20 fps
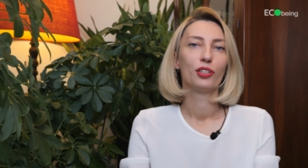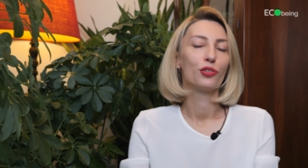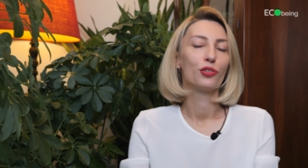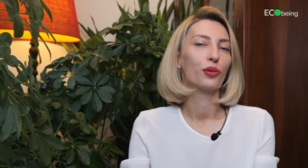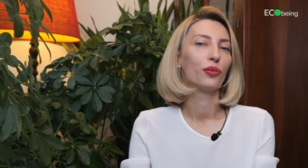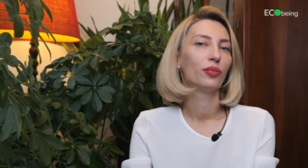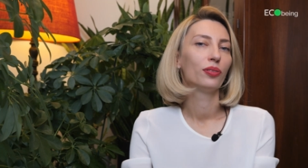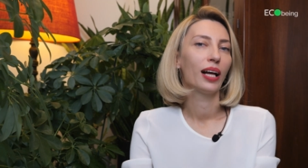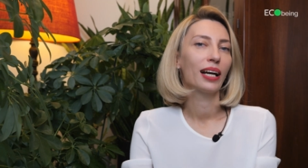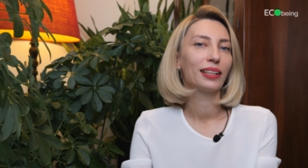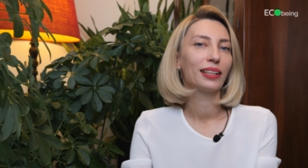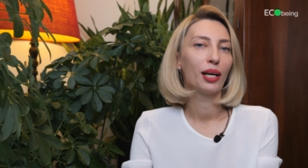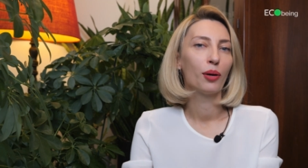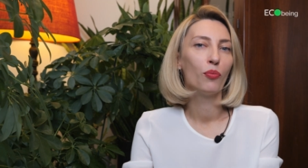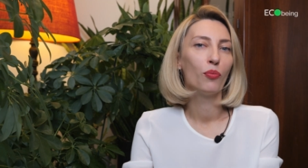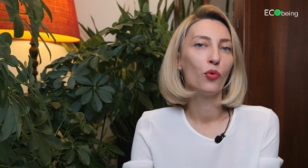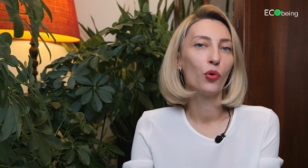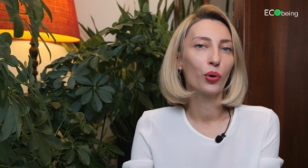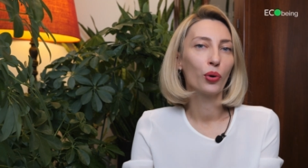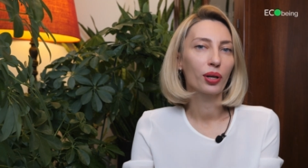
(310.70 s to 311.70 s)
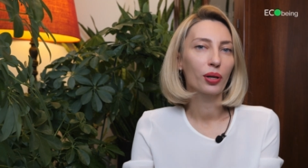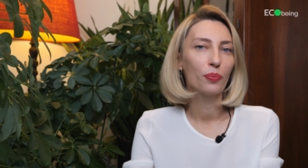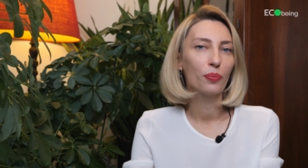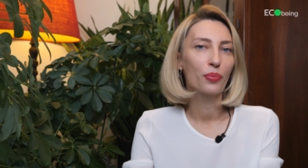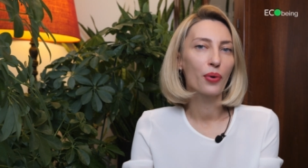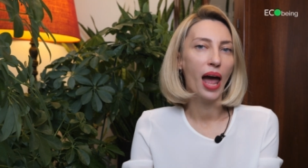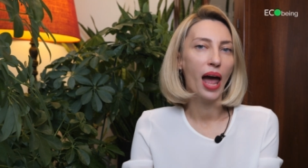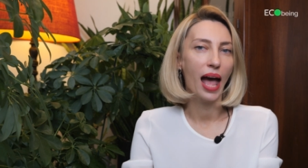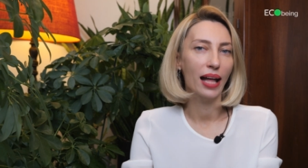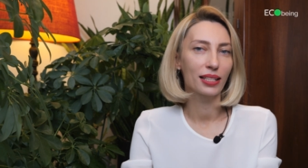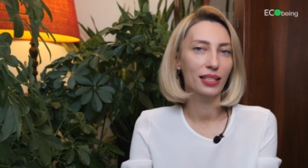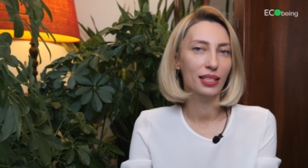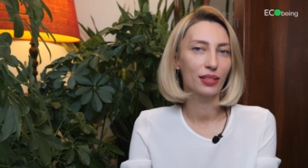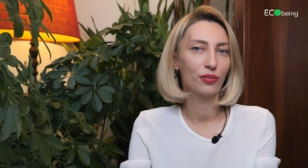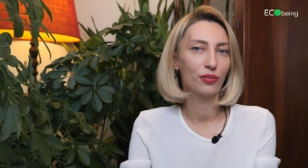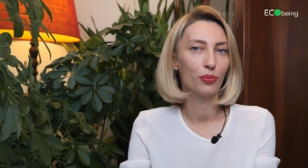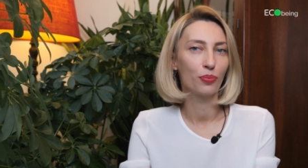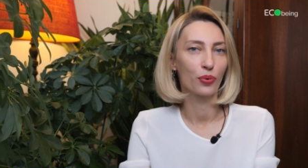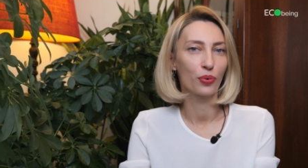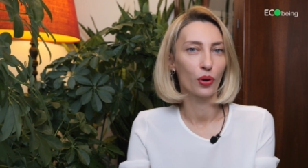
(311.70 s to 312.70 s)
To reflect a more
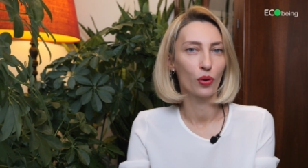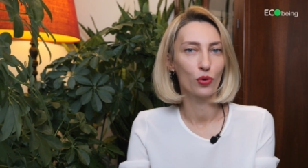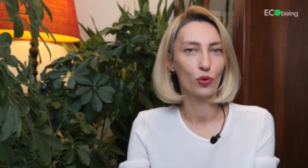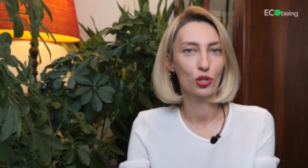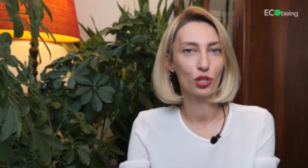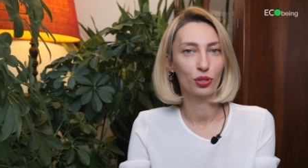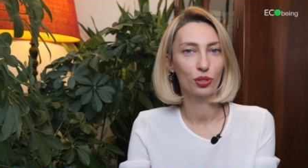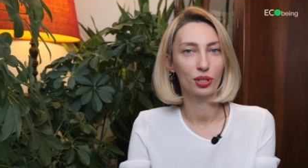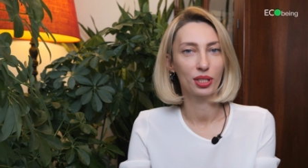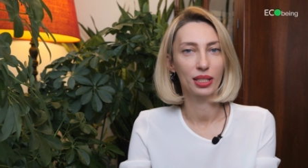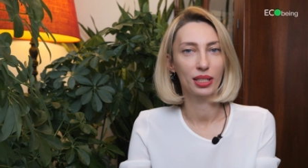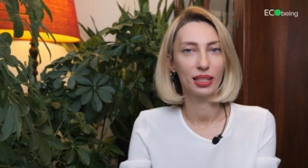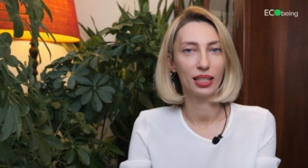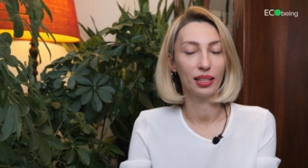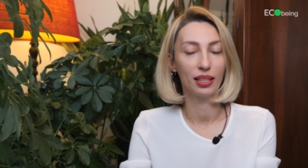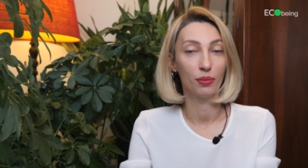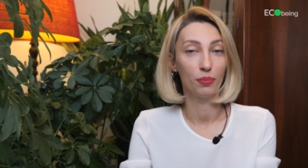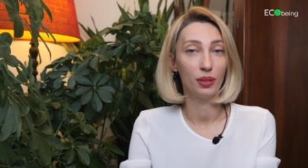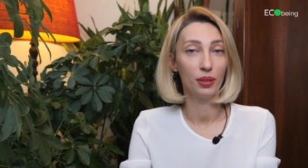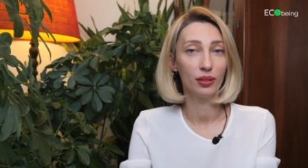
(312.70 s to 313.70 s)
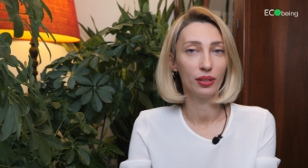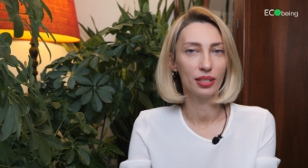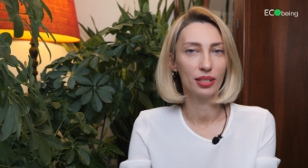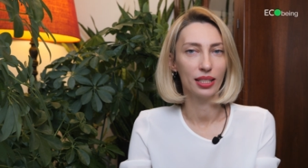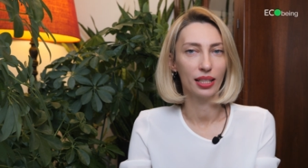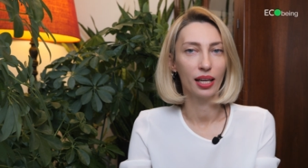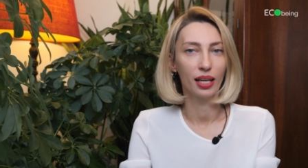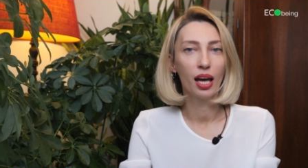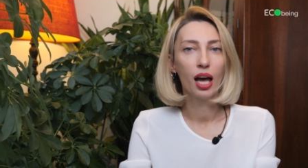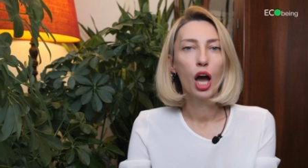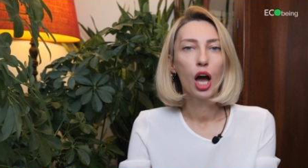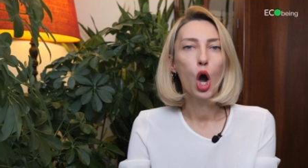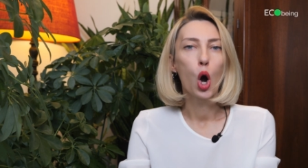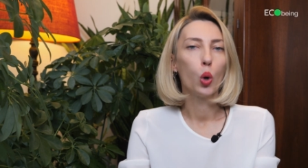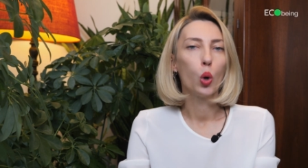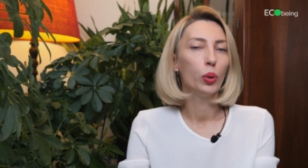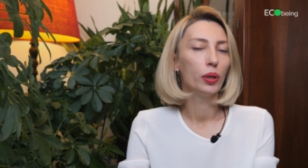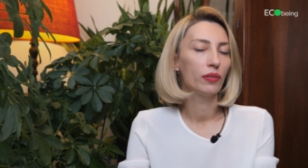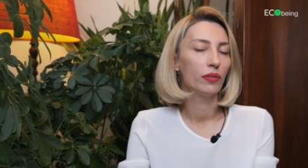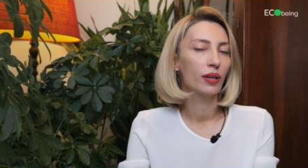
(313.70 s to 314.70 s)
comprehensive approach to sustainability,
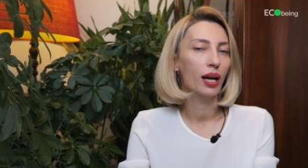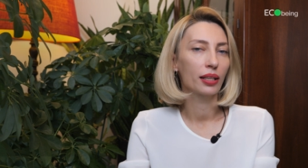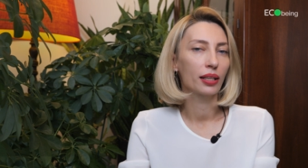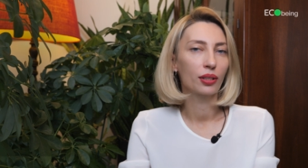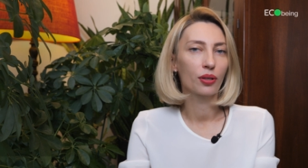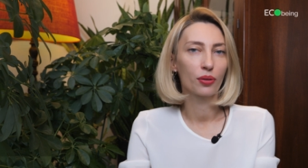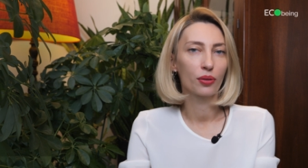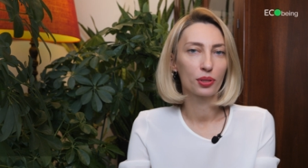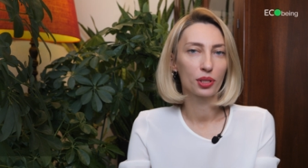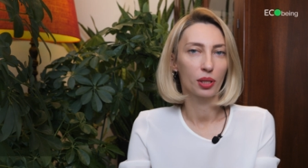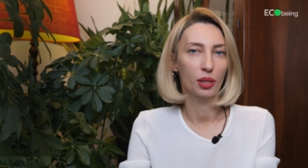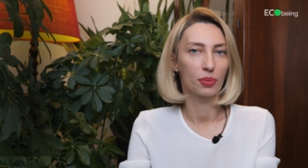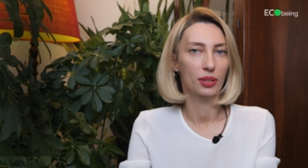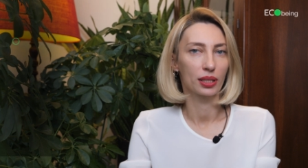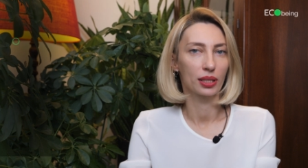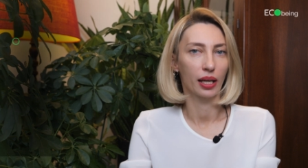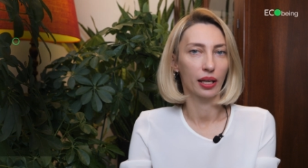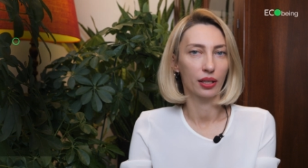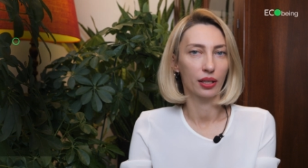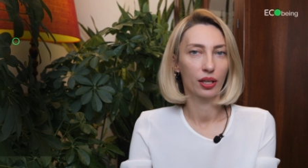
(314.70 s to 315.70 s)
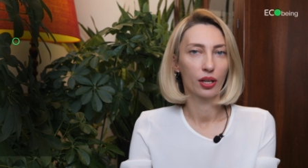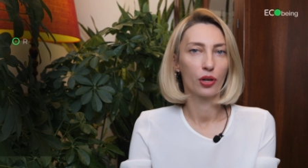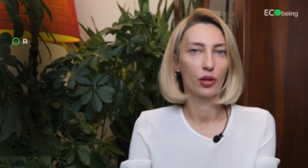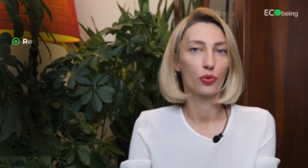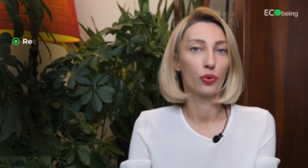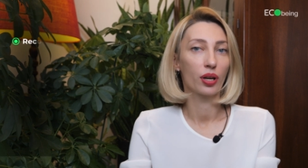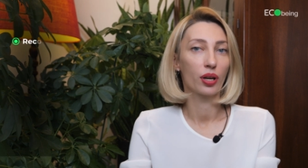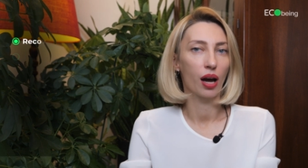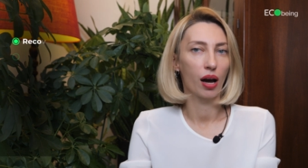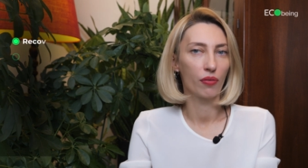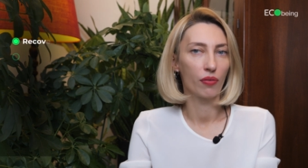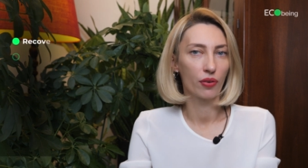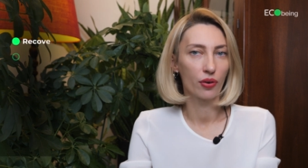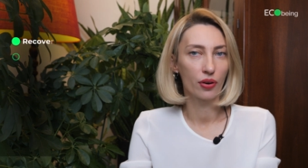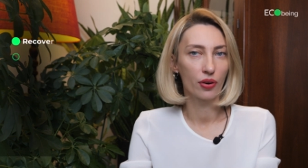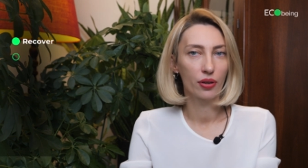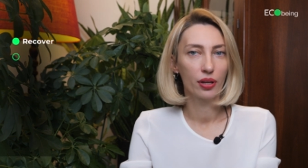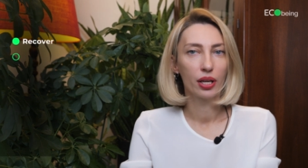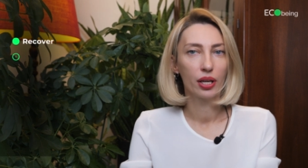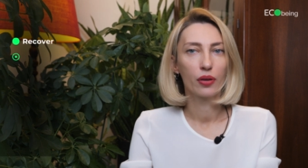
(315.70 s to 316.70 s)
we've got concepts like
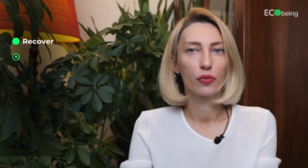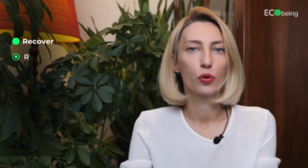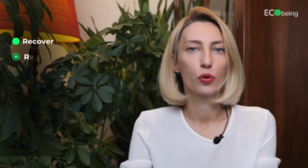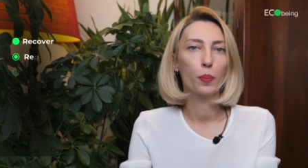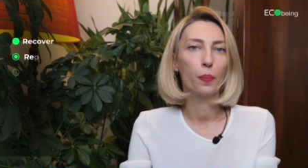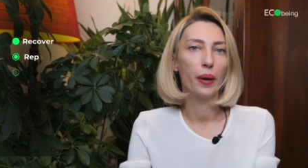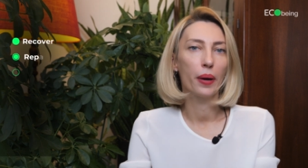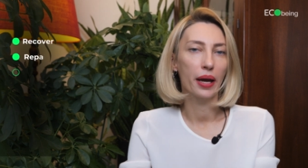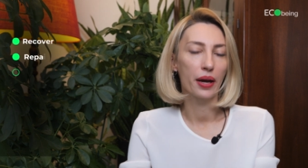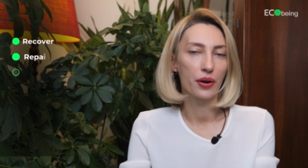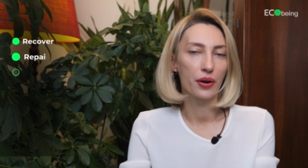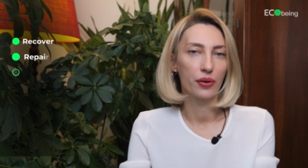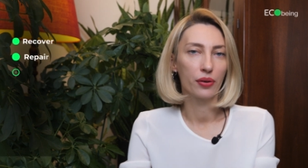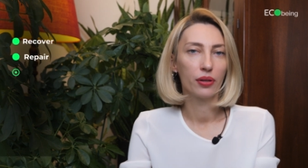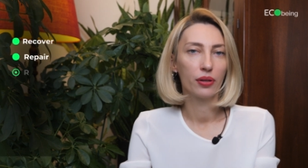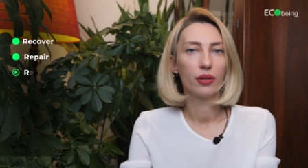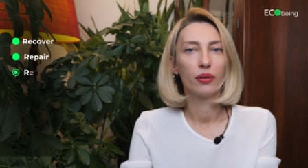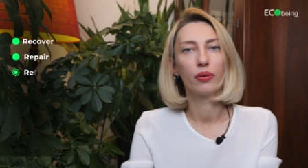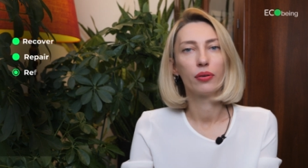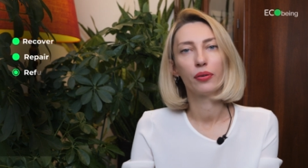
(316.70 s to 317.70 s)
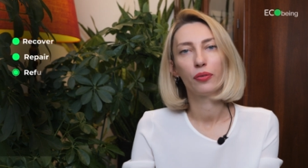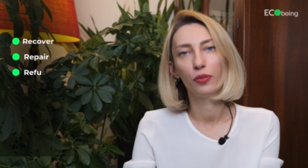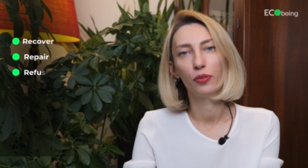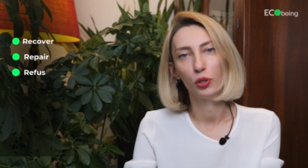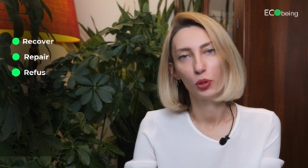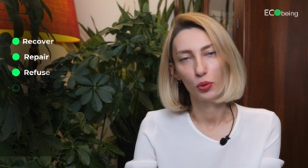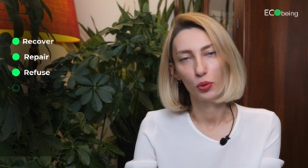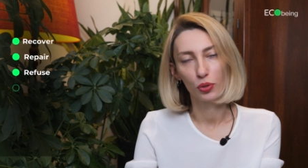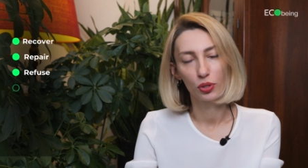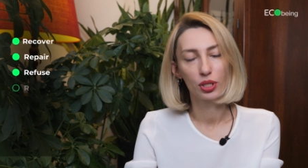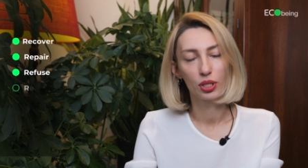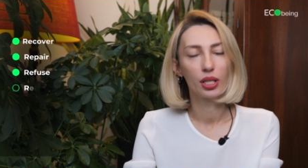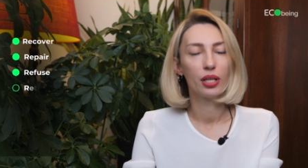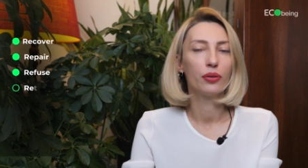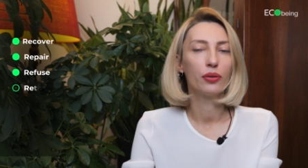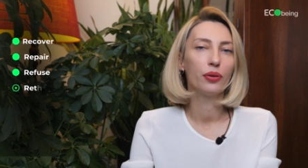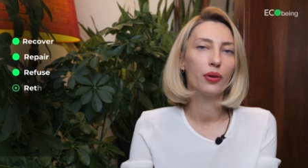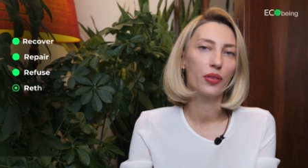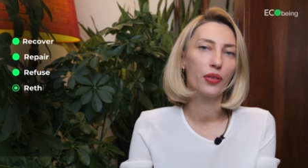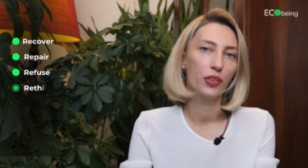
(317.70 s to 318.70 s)
recover, repair, refuse,
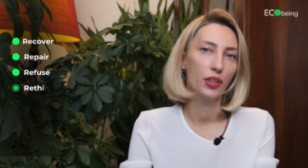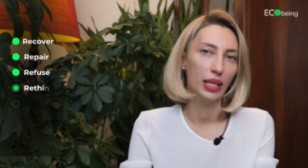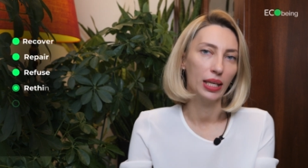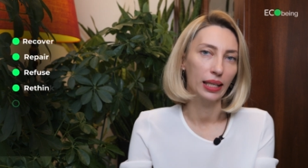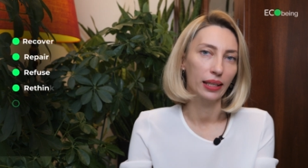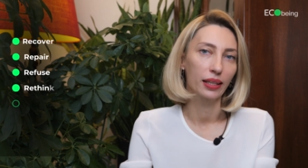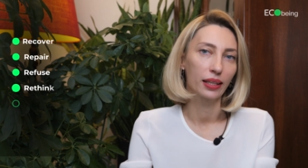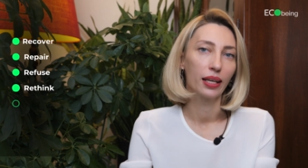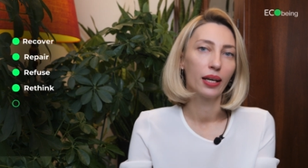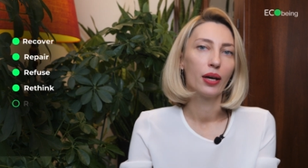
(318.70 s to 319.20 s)
rethink,